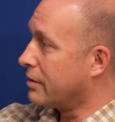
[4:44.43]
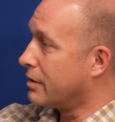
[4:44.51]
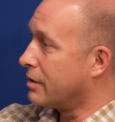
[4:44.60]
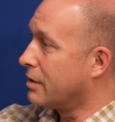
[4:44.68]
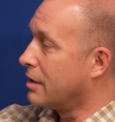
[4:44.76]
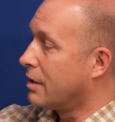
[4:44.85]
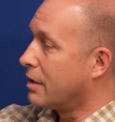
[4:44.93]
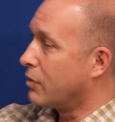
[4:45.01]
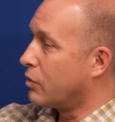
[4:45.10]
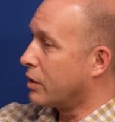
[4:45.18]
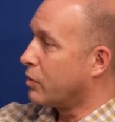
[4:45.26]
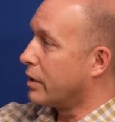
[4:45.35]
They're
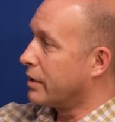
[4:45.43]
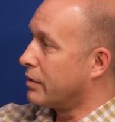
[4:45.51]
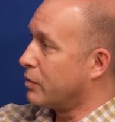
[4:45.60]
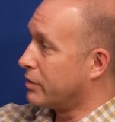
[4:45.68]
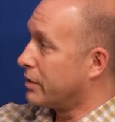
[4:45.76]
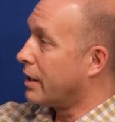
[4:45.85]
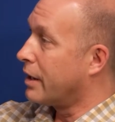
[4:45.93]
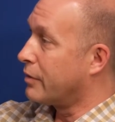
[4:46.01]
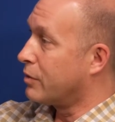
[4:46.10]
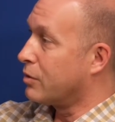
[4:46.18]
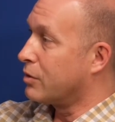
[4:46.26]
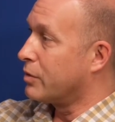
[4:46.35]
required, when they're on
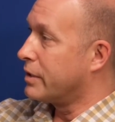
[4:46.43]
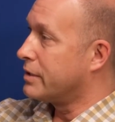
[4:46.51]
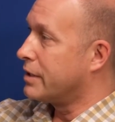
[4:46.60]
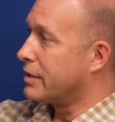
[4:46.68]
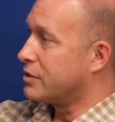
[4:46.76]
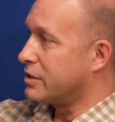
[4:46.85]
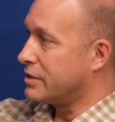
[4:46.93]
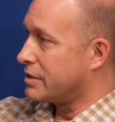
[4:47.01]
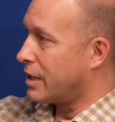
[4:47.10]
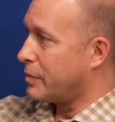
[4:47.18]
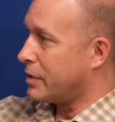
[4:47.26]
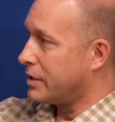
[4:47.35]
the roadway, to actually
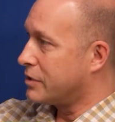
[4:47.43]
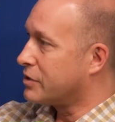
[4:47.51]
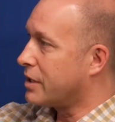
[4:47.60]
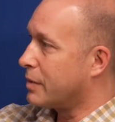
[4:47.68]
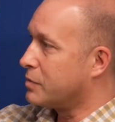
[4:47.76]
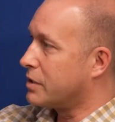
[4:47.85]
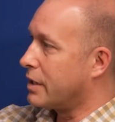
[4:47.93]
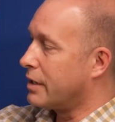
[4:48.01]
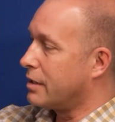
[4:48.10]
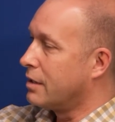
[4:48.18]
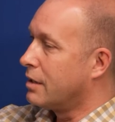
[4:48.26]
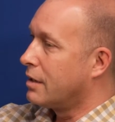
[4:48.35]
stop at each stop
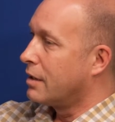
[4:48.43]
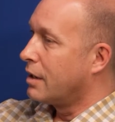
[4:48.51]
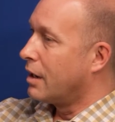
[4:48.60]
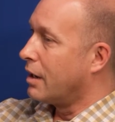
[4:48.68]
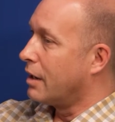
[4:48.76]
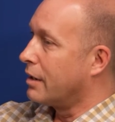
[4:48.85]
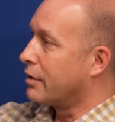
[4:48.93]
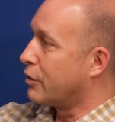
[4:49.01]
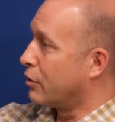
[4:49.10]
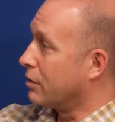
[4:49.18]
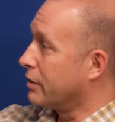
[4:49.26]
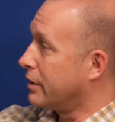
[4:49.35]
sign
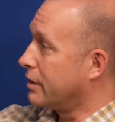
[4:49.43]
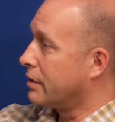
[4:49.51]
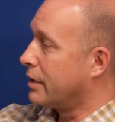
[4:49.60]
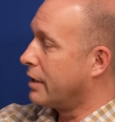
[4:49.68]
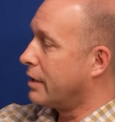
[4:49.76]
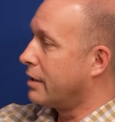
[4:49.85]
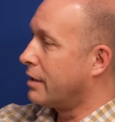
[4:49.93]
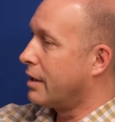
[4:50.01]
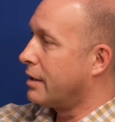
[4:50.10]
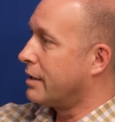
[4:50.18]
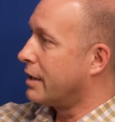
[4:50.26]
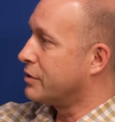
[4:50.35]
thoroughly and
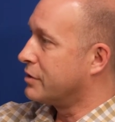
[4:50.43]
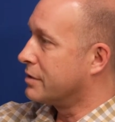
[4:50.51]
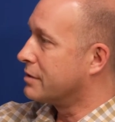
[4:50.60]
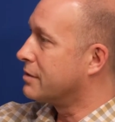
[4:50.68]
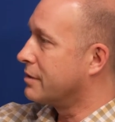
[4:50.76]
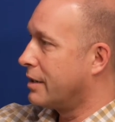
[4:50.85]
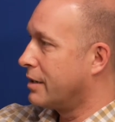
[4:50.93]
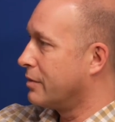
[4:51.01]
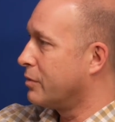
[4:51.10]
not just,